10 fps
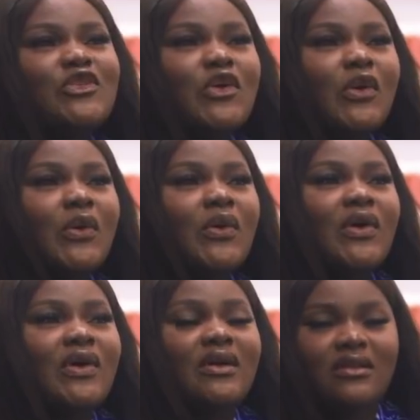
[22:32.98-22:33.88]
So,
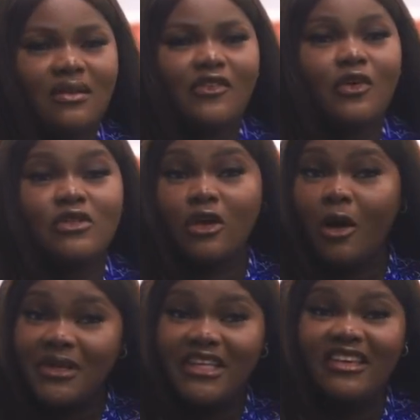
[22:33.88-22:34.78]
of course, the
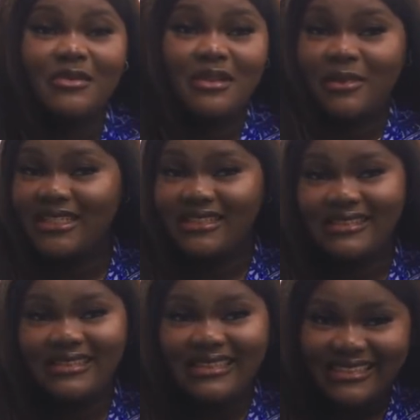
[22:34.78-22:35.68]
company gave me the money.
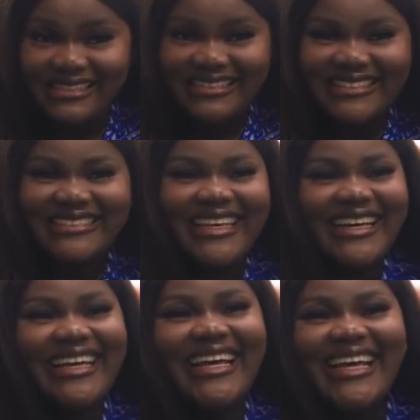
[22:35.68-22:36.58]

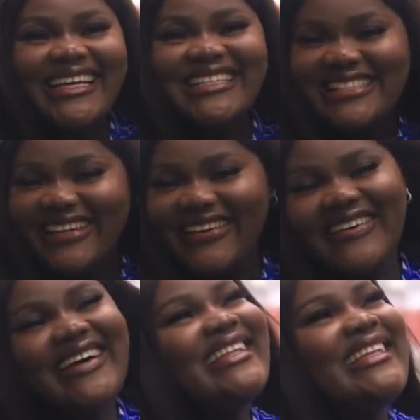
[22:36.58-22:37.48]
Yeah, so
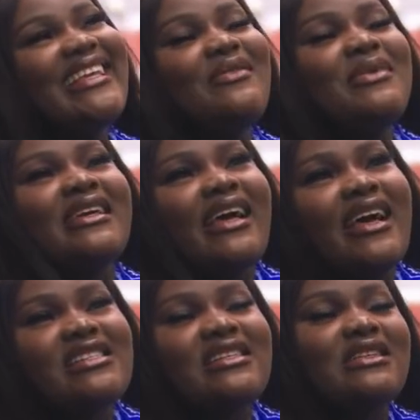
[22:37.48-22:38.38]
they gave me the
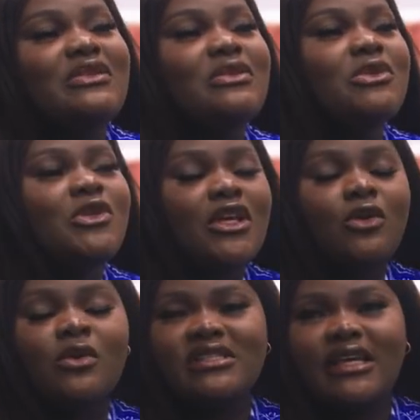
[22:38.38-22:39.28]
cash and they told me, okay,
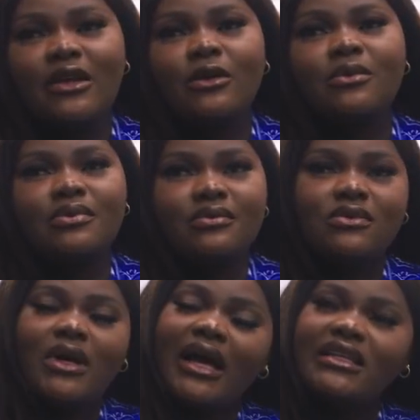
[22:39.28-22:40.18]
go and sign up.
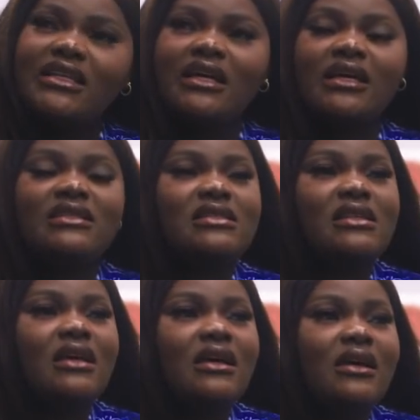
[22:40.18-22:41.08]
I did
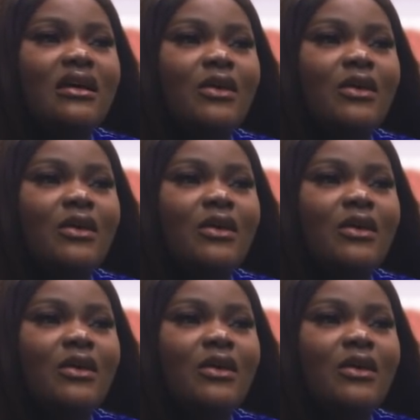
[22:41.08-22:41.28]
that.